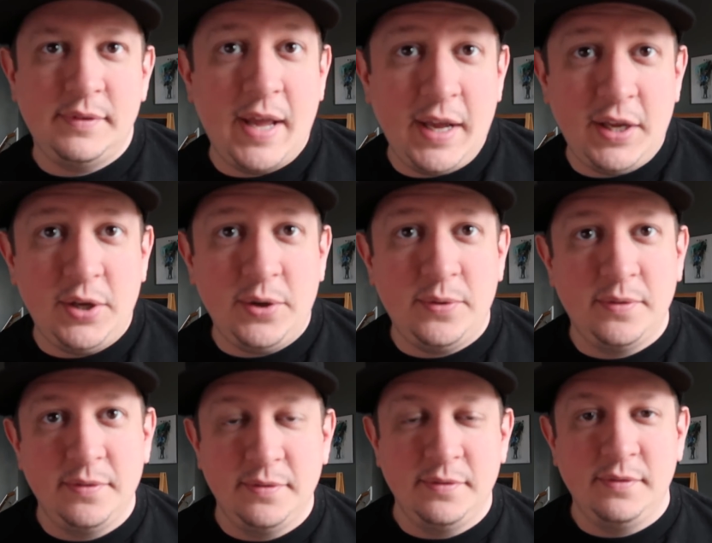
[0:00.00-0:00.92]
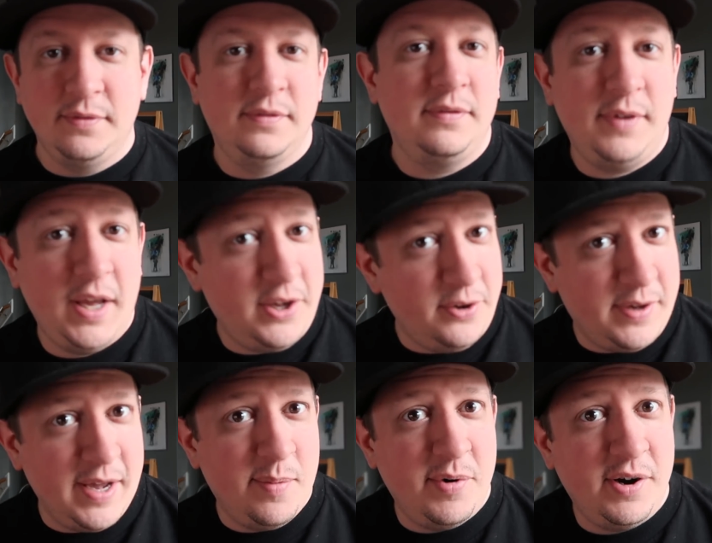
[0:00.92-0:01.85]
Thank you. Thank you,
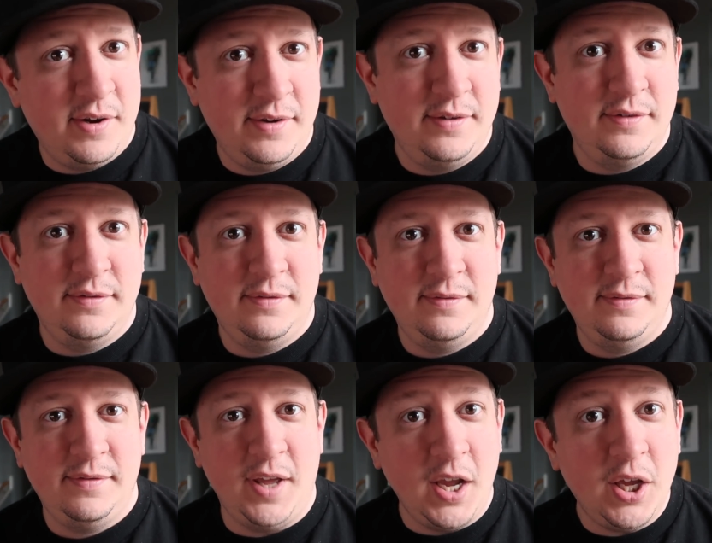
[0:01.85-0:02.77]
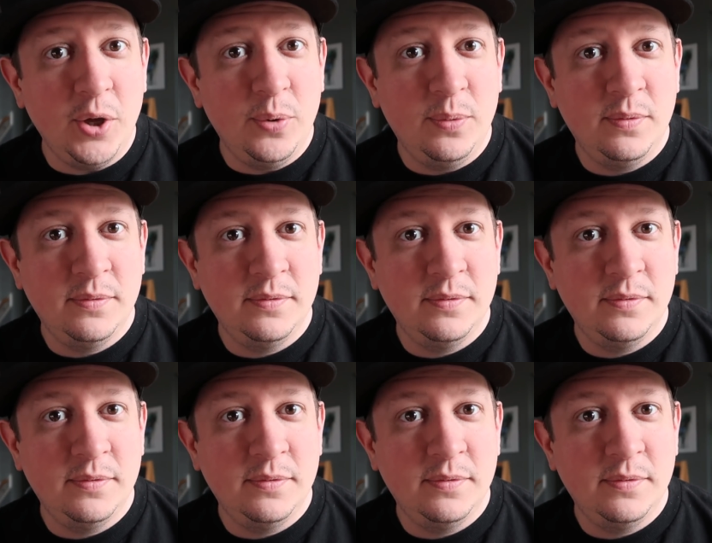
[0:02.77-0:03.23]
camera. Thank you.